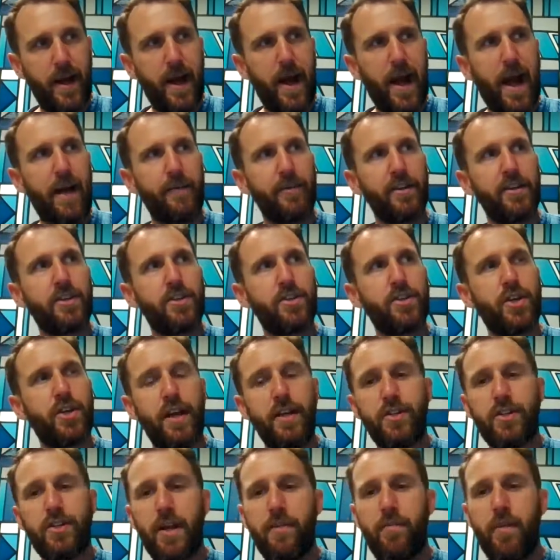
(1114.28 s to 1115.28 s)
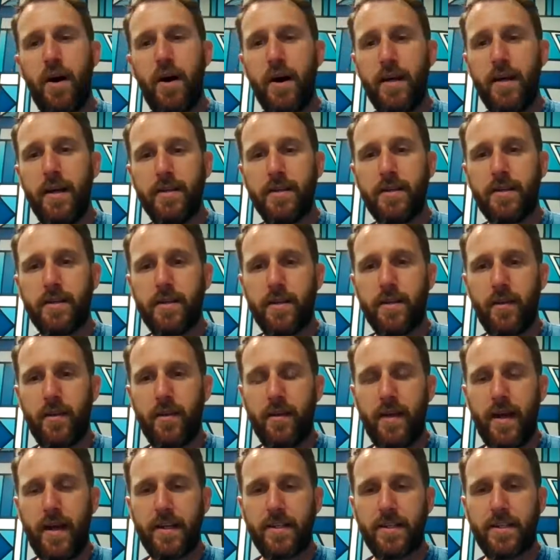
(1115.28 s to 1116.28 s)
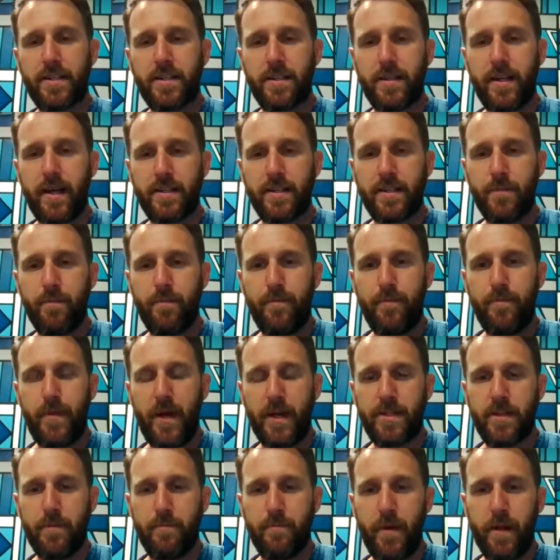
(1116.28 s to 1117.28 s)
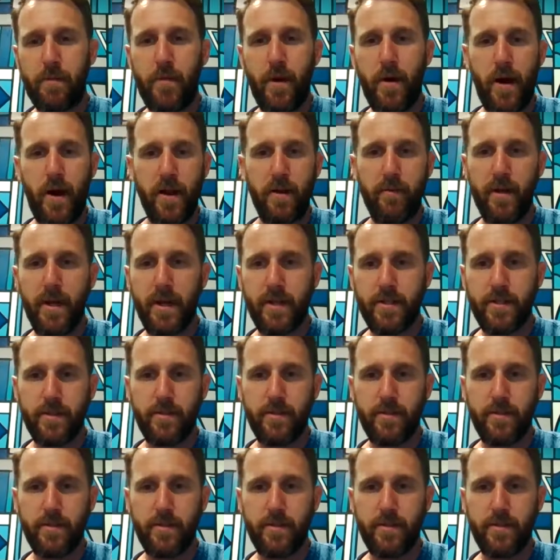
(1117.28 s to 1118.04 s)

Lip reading: having to change their minds. I think that's a big part of it.